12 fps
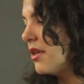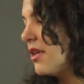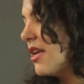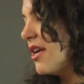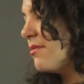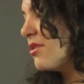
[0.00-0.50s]

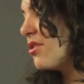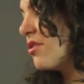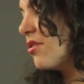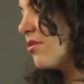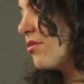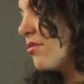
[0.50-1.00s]
named
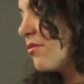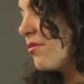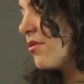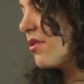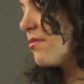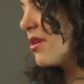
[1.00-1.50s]
so
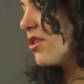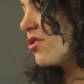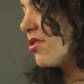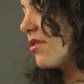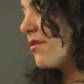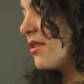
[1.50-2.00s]
for the
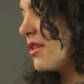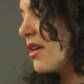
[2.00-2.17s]
measure of its